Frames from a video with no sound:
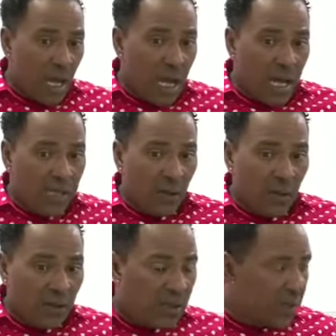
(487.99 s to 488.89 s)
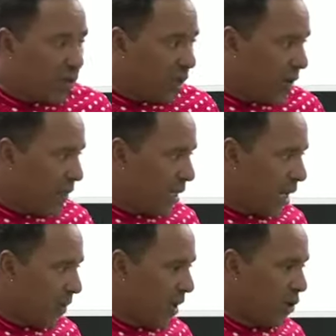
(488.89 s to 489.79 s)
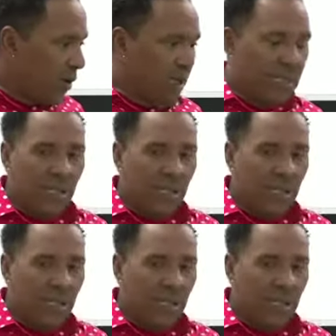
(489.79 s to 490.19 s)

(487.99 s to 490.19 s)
And also, my cabinet colleagues